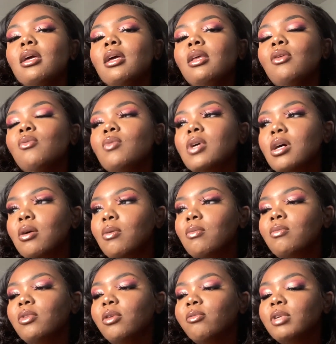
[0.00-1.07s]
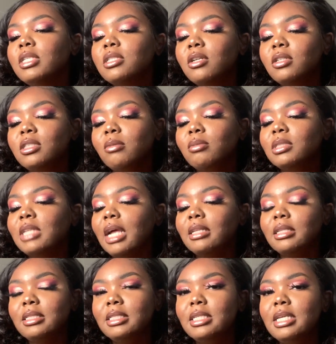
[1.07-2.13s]
you know, the research, it was
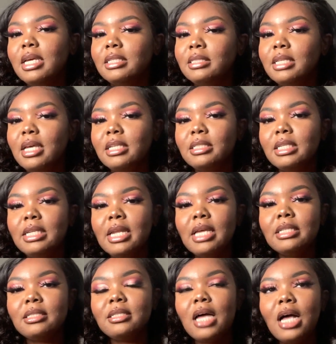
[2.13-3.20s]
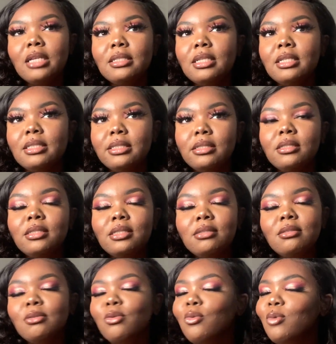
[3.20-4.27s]
like TSS, and that's toxic,
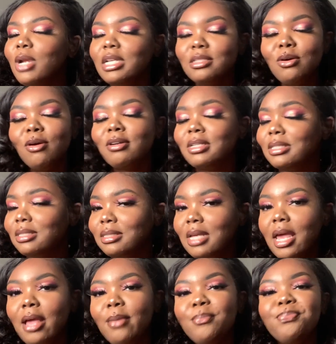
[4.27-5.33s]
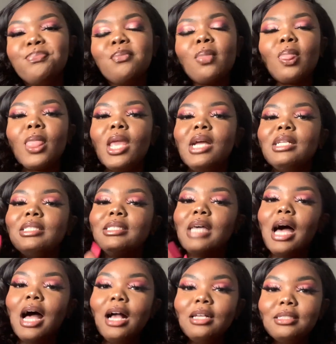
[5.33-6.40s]
ooh, that's hard to say,
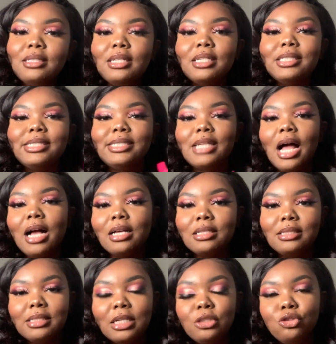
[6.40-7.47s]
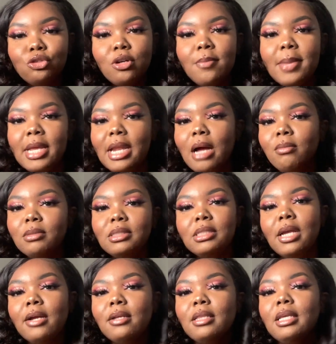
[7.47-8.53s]
toxic shock syndrome. And I was
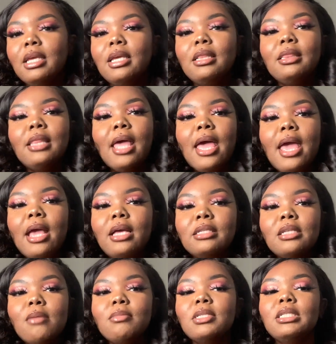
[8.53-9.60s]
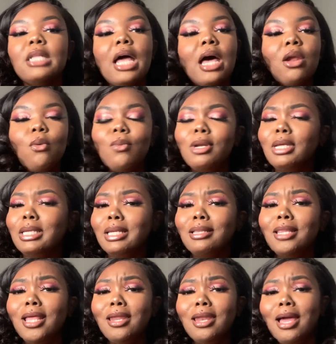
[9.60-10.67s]
scared to get that because I'm just like, I don't want to get
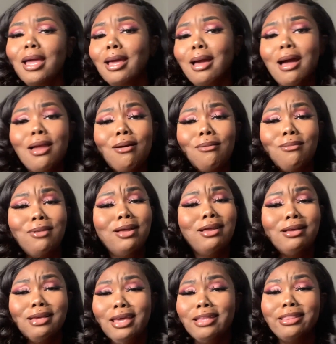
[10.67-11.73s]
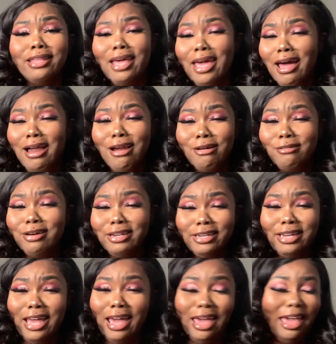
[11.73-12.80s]
that. Like, I don't want to get that. I don't want
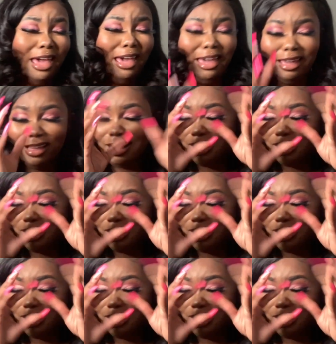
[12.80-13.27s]
that.